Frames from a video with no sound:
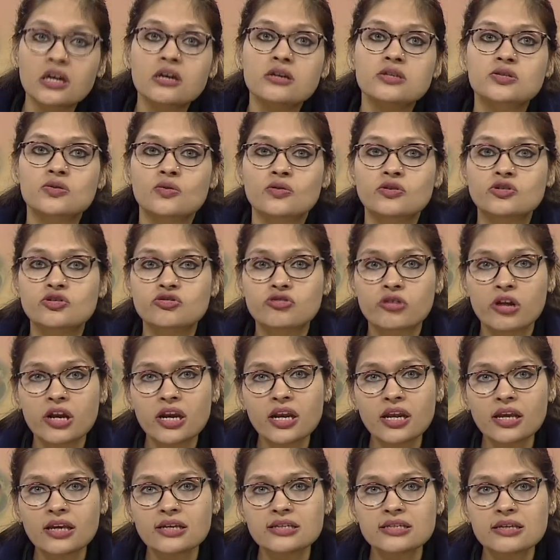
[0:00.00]
So
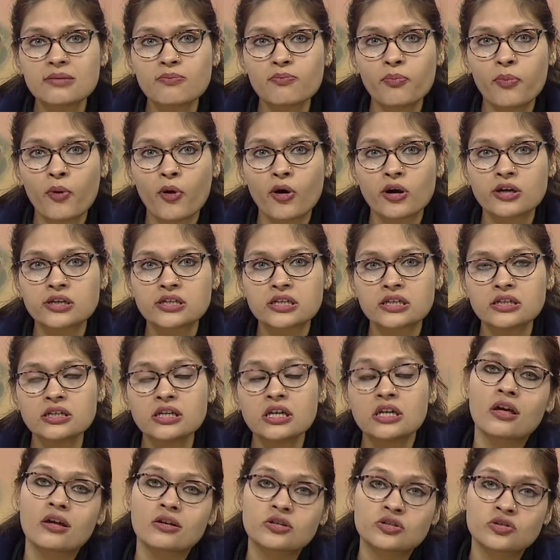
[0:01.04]
training is important
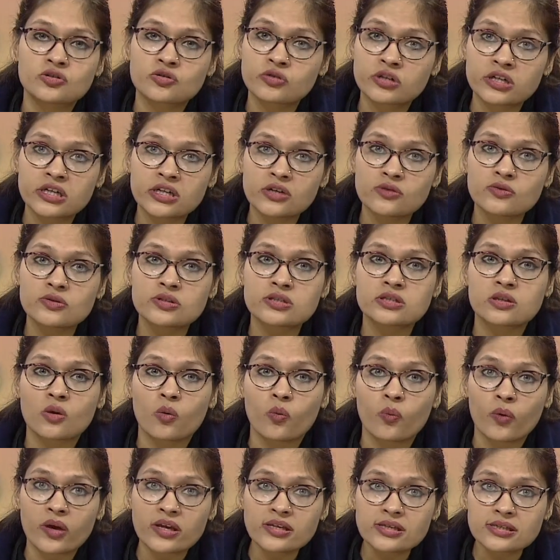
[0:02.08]
to reduce the
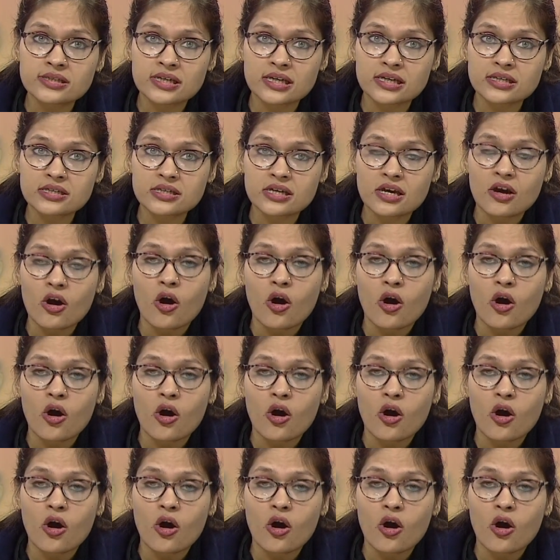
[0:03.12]
wastage